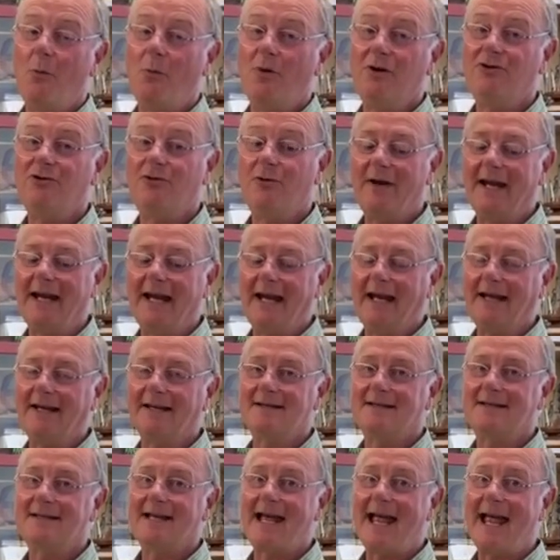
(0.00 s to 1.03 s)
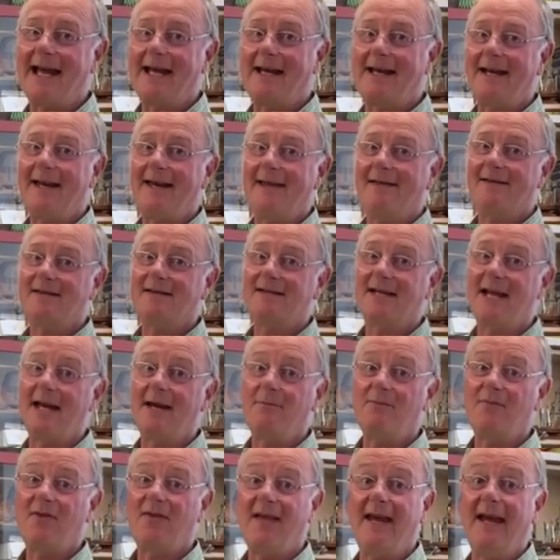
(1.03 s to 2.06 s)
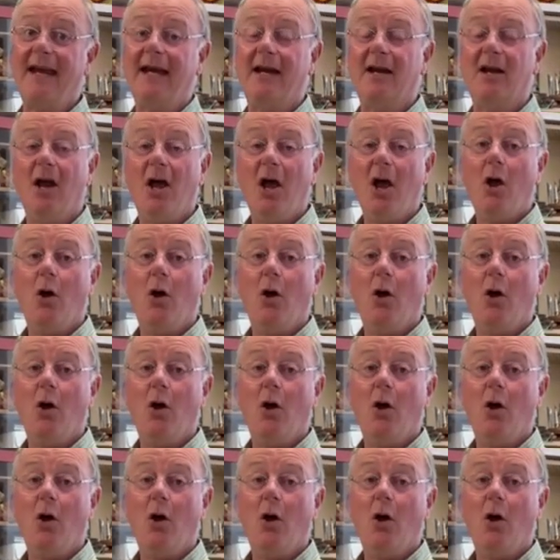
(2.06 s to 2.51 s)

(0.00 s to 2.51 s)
We're doing exactly the same thing